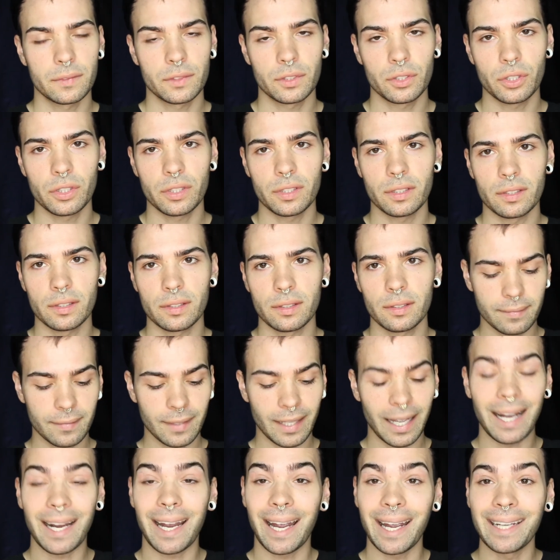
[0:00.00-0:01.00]
Jesus,
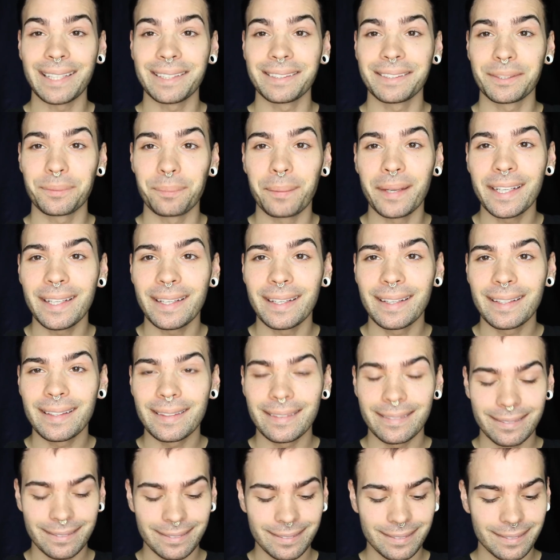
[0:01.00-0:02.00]
I can't speak.
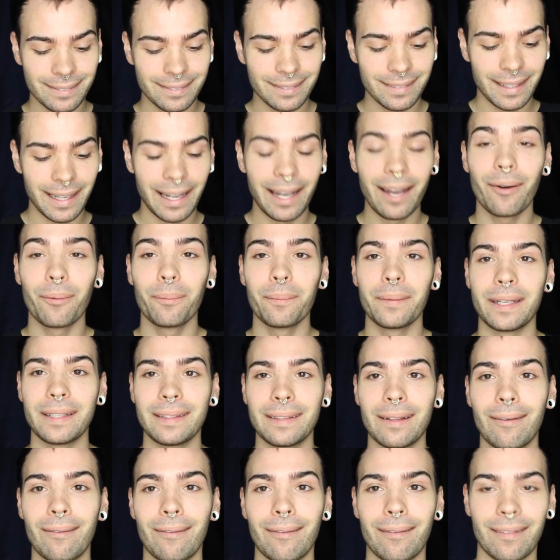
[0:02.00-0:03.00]
Help me,
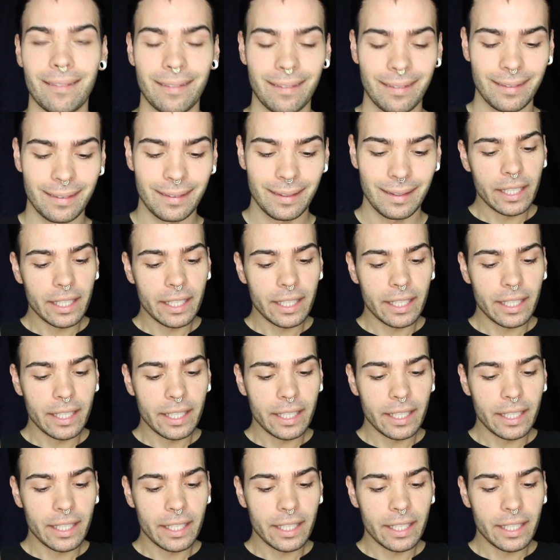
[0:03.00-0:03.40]
Lord.